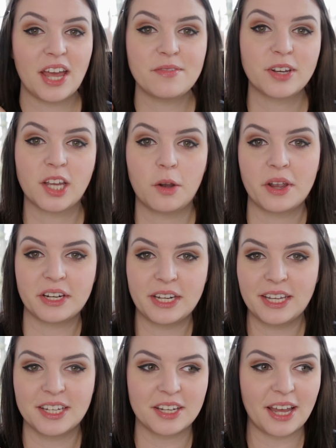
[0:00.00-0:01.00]
never going
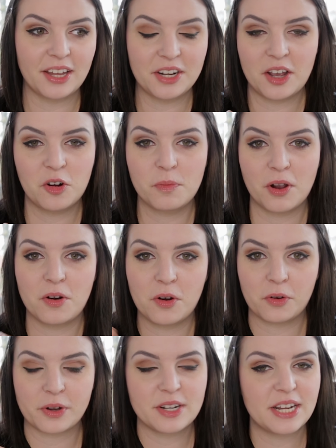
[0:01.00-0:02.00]
near an elbow
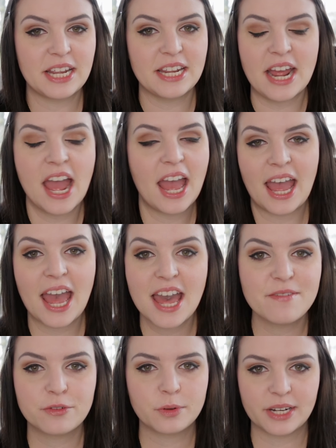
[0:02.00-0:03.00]
or a knee
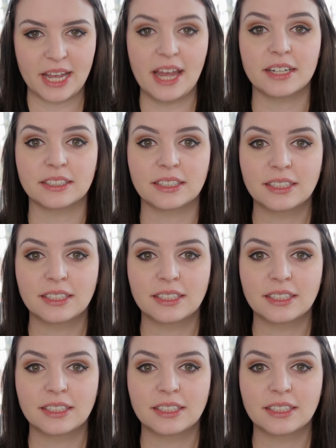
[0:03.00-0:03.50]
ever again.